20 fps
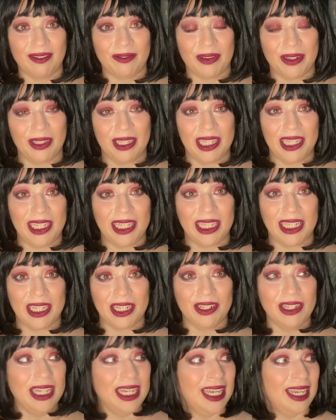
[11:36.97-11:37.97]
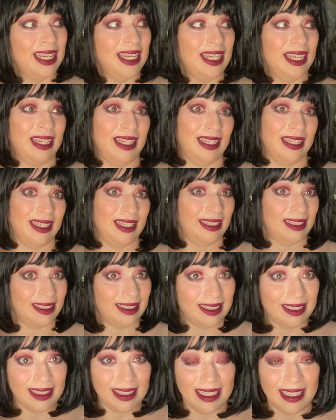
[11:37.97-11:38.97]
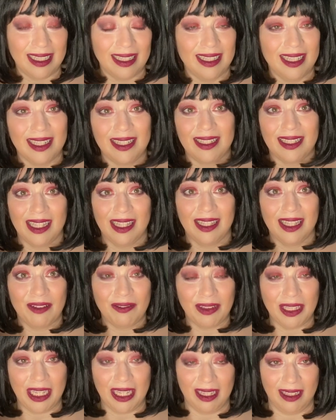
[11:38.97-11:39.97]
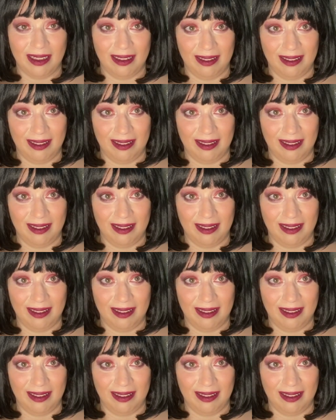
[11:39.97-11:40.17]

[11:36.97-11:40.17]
for this year in this lovely